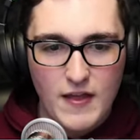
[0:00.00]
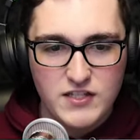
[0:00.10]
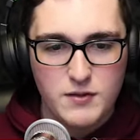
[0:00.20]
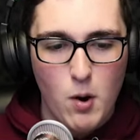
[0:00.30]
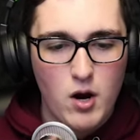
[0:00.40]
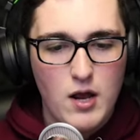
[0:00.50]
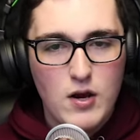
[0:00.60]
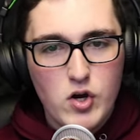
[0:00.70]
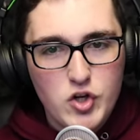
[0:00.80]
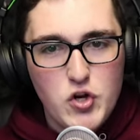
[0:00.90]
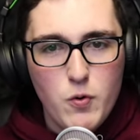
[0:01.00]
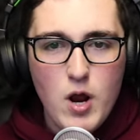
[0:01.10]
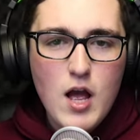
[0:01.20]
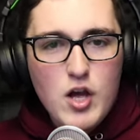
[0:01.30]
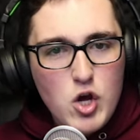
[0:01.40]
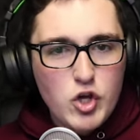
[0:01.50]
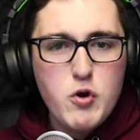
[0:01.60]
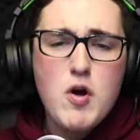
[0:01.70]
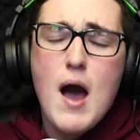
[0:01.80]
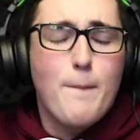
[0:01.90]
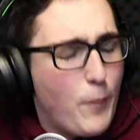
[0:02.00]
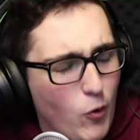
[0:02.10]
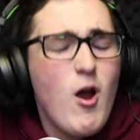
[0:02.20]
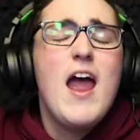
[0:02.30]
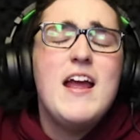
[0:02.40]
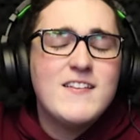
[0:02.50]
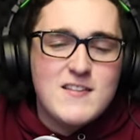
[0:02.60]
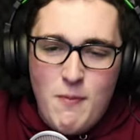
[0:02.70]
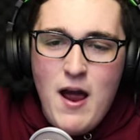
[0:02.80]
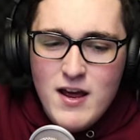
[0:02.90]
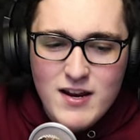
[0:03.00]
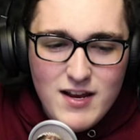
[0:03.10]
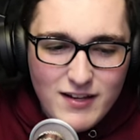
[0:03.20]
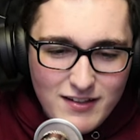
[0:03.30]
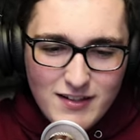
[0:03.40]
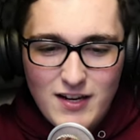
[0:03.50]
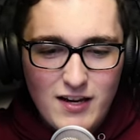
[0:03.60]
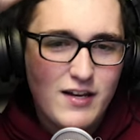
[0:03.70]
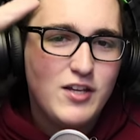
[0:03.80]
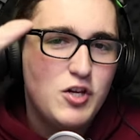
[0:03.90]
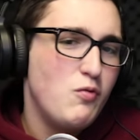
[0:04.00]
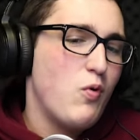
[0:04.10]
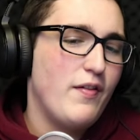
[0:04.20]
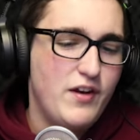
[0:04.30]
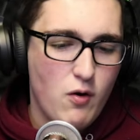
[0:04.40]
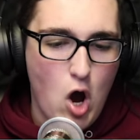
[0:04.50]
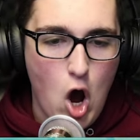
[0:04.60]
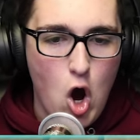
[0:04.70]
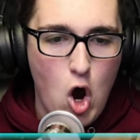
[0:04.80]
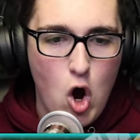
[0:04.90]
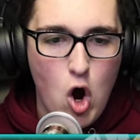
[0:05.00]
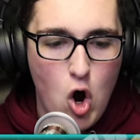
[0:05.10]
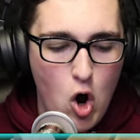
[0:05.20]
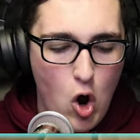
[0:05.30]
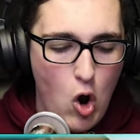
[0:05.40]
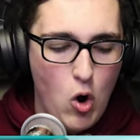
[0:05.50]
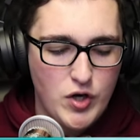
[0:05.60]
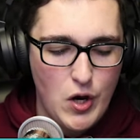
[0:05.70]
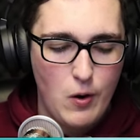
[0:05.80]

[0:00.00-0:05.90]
That's smart, dude. You got brains, man. You really know. Look, oh, is, is oh, that dude.